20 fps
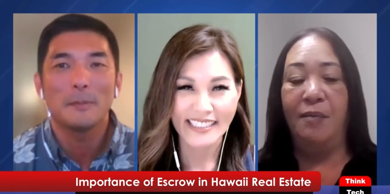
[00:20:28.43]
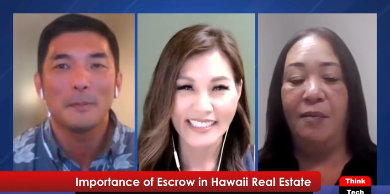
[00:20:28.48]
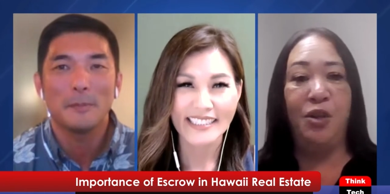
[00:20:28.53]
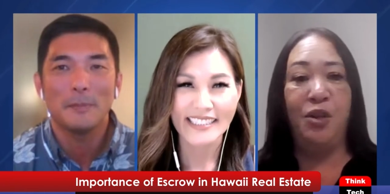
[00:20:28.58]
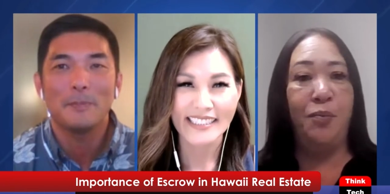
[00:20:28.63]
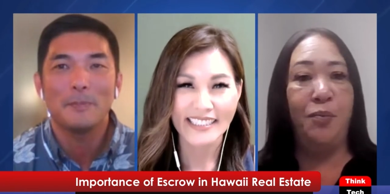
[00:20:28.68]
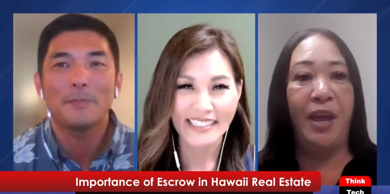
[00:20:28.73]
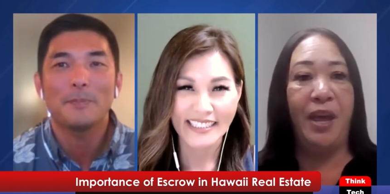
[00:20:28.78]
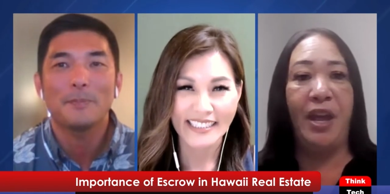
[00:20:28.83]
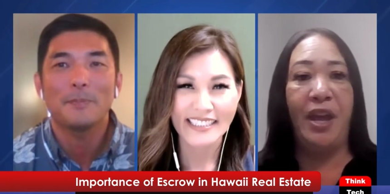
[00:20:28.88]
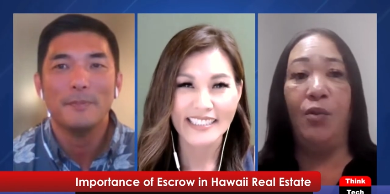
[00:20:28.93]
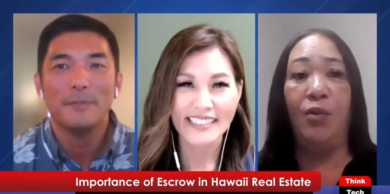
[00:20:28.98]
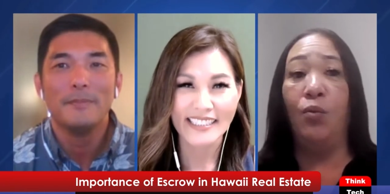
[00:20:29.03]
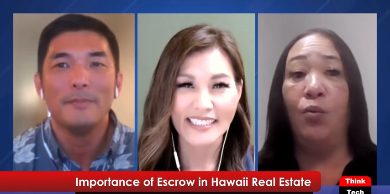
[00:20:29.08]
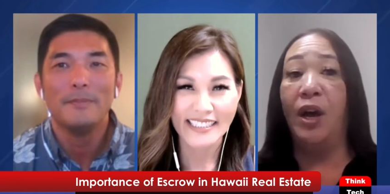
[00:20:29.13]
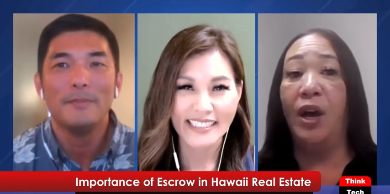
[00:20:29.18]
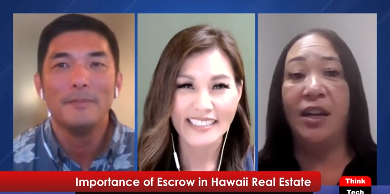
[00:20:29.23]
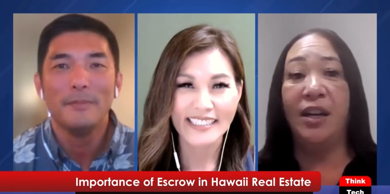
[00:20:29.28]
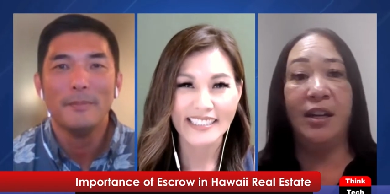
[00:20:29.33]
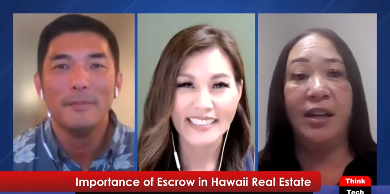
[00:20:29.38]
Speaker 1: Um, you pay a
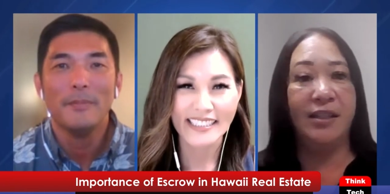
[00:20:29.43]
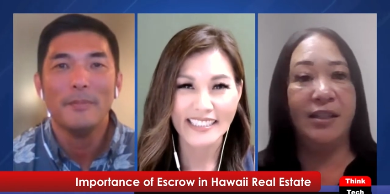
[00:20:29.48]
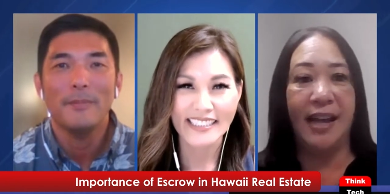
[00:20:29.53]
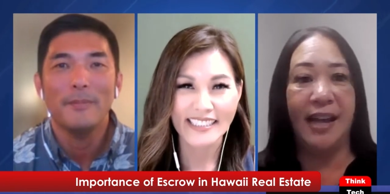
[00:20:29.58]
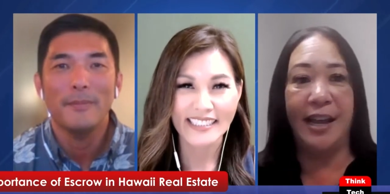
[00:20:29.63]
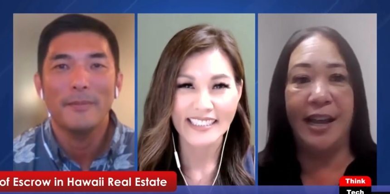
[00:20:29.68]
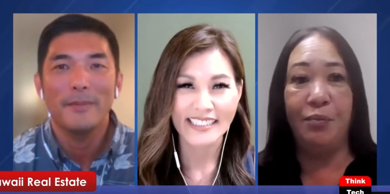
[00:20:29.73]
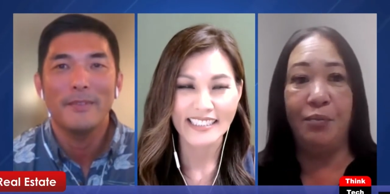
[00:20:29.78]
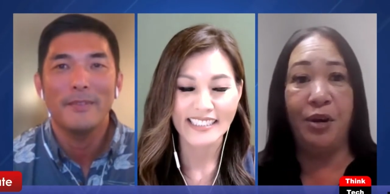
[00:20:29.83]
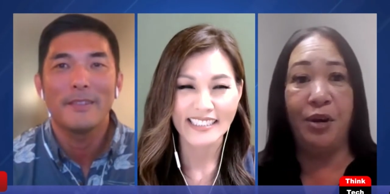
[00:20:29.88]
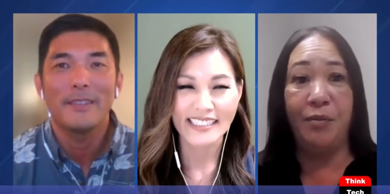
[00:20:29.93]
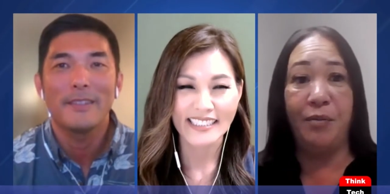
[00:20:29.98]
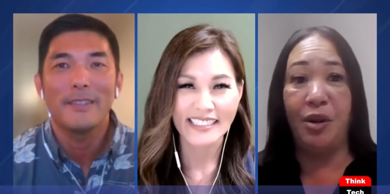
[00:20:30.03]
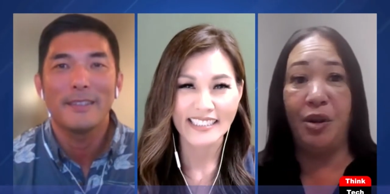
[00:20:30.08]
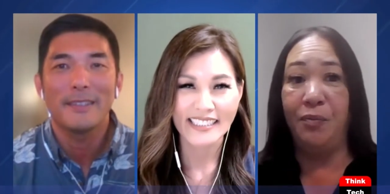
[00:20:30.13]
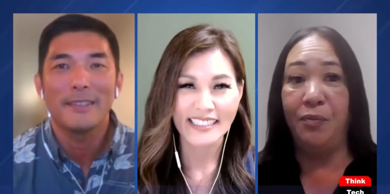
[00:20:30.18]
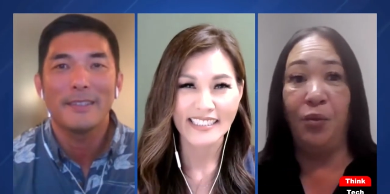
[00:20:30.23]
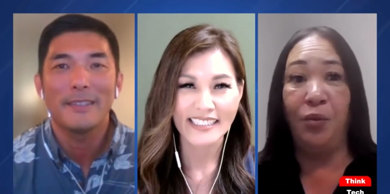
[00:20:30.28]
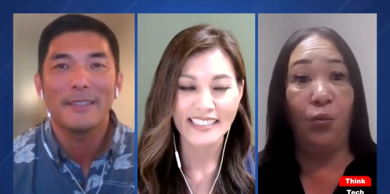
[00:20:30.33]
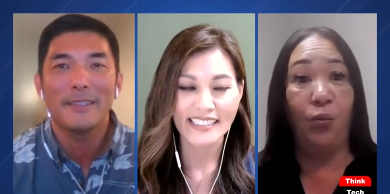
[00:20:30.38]
one-time
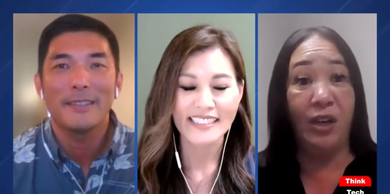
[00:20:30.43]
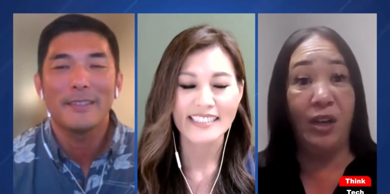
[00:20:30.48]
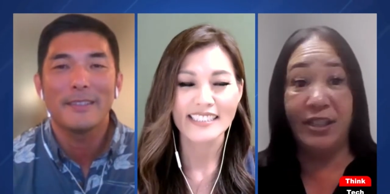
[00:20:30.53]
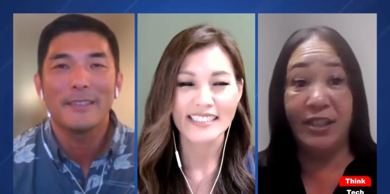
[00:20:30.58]
premium,